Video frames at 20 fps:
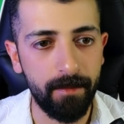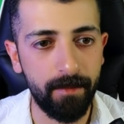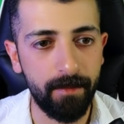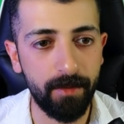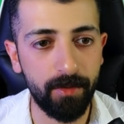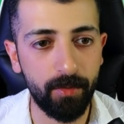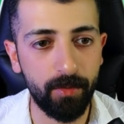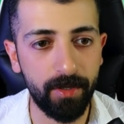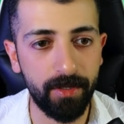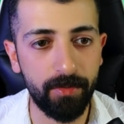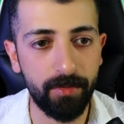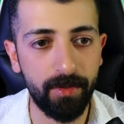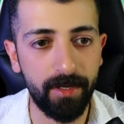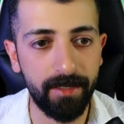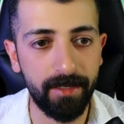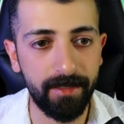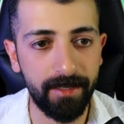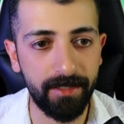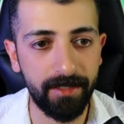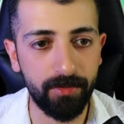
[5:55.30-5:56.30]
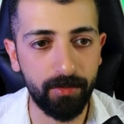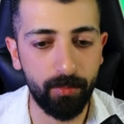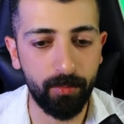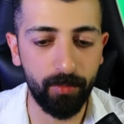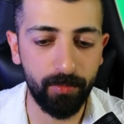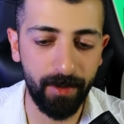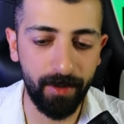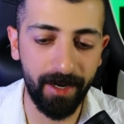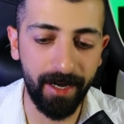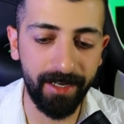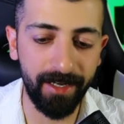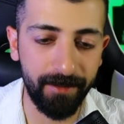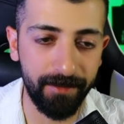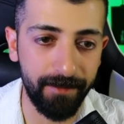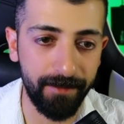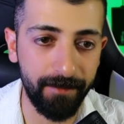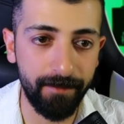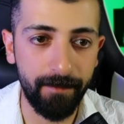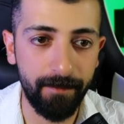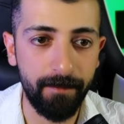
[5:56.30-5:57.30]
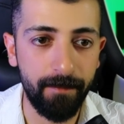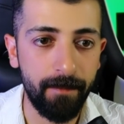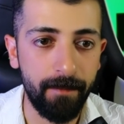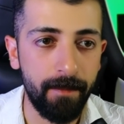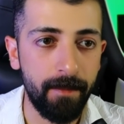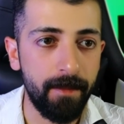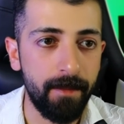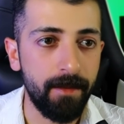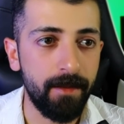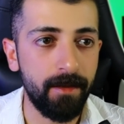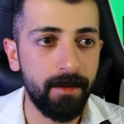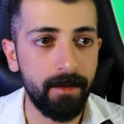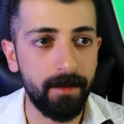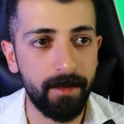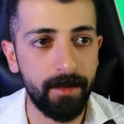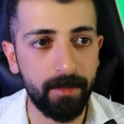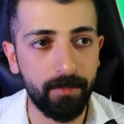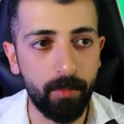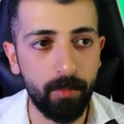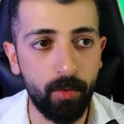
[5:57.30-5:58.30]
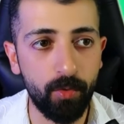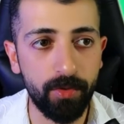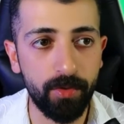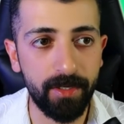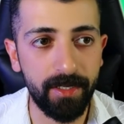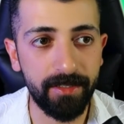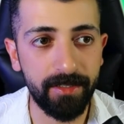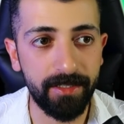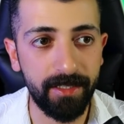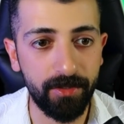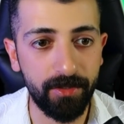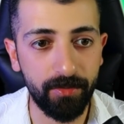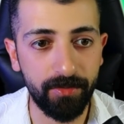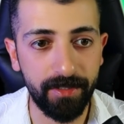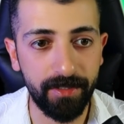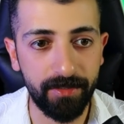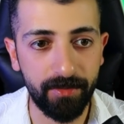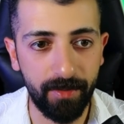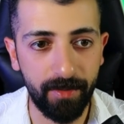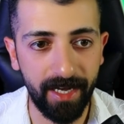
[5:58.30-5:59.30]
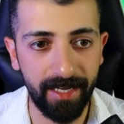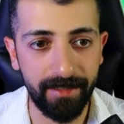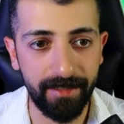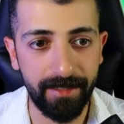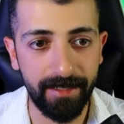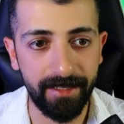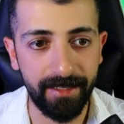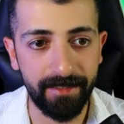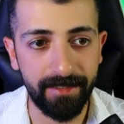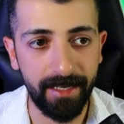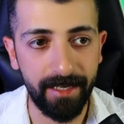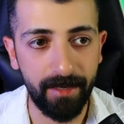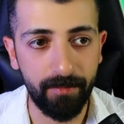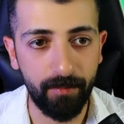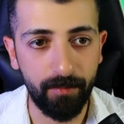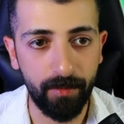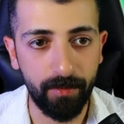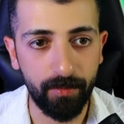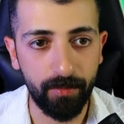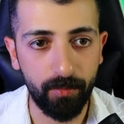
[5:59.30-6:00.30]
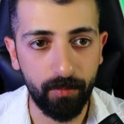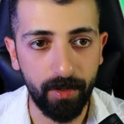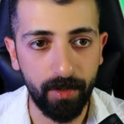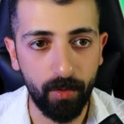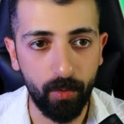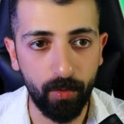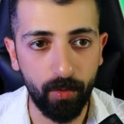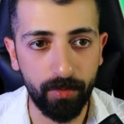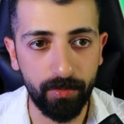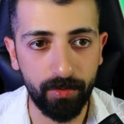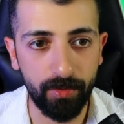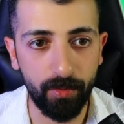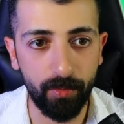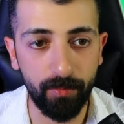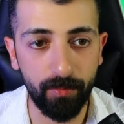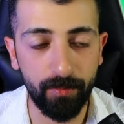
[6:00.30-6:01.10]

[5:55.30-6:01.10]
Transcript: You can trade. Let's remove the lines. If gold continues its rise to this level, you can also